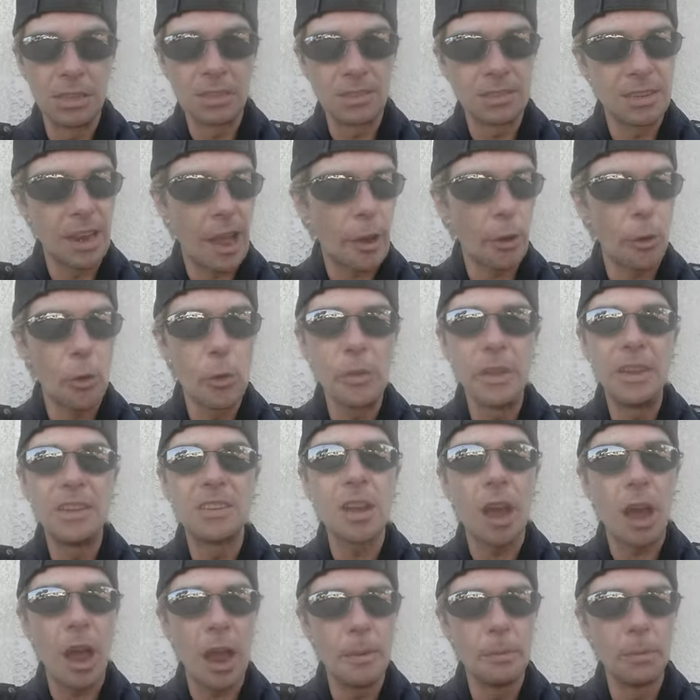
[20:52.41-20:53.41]
that is not only
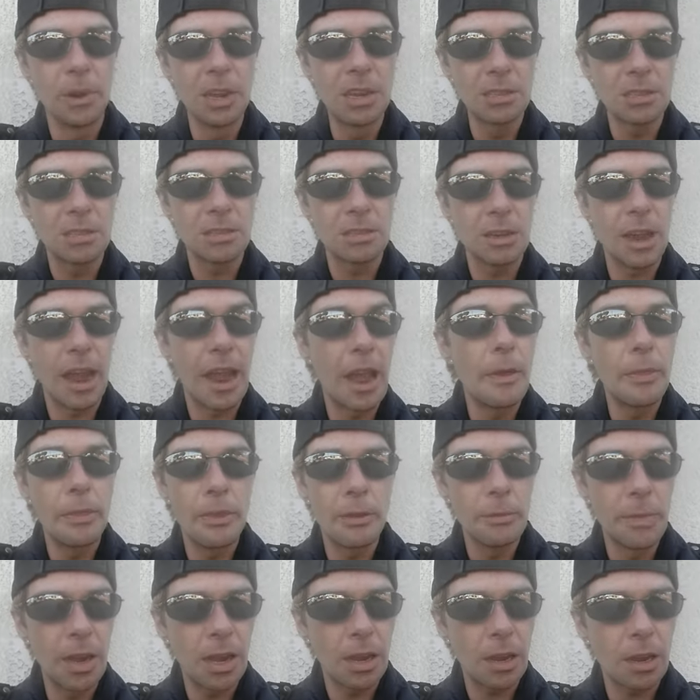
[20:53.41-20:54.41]
timeless,
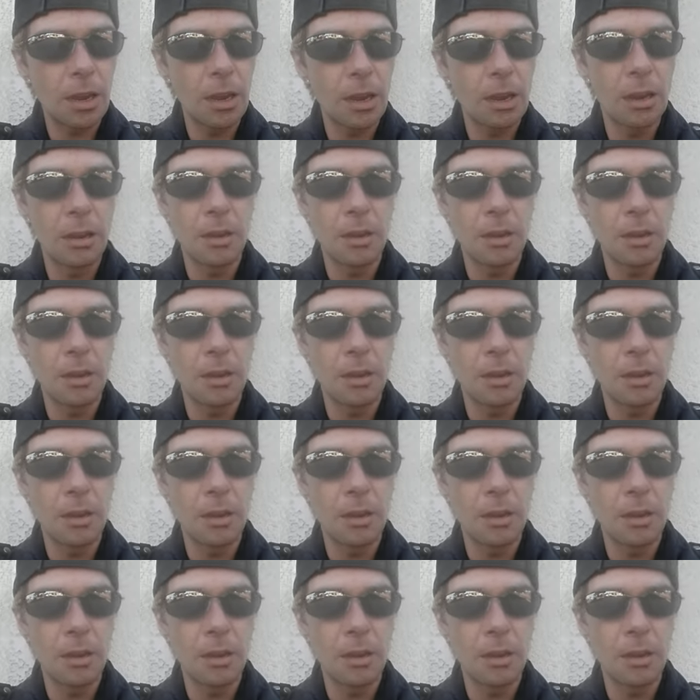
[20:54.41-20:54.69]
anthemic,